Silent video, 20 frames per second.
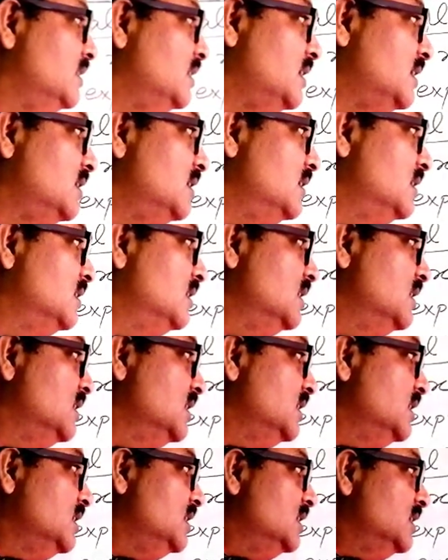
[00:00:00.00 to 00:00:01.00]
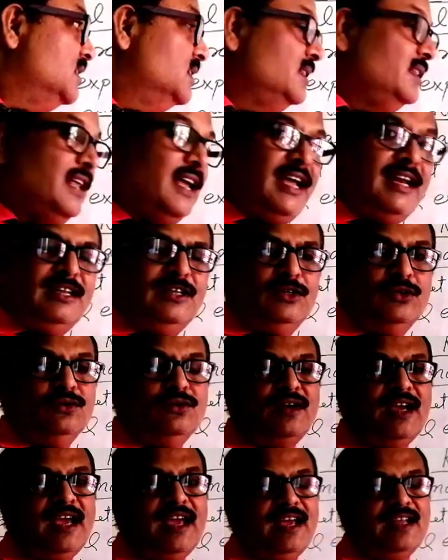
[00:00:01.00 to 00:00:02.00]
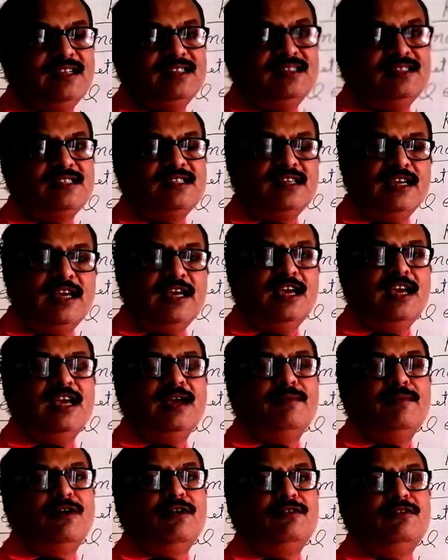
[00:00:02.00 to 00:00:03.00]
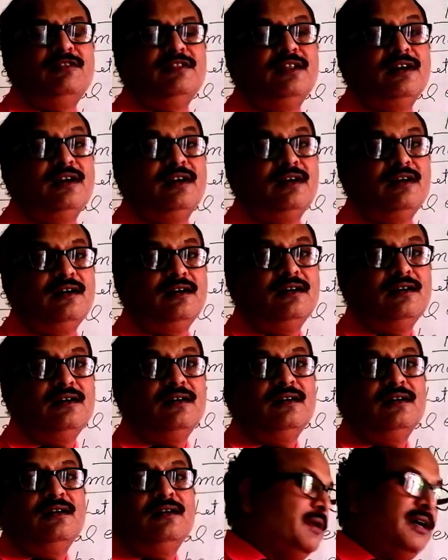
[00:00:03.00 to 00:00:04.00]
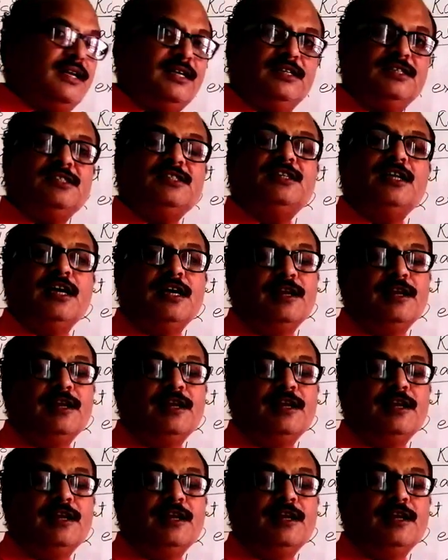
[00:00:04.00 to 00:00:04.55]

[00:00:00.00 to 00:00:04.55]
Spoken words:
here, then you can say about the number is